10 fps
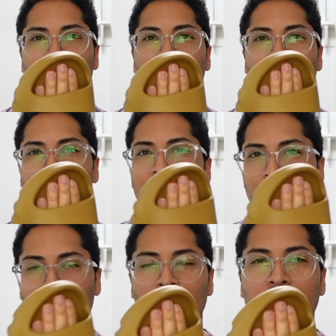what I
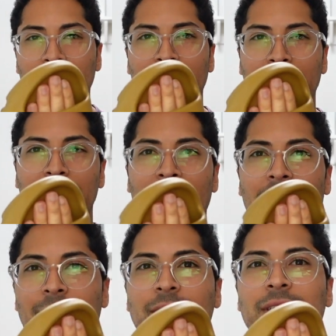really like
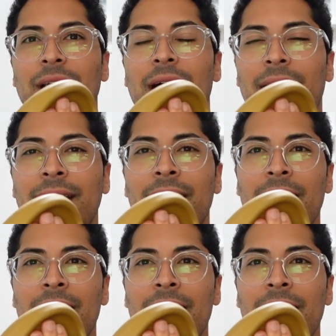out of a slide.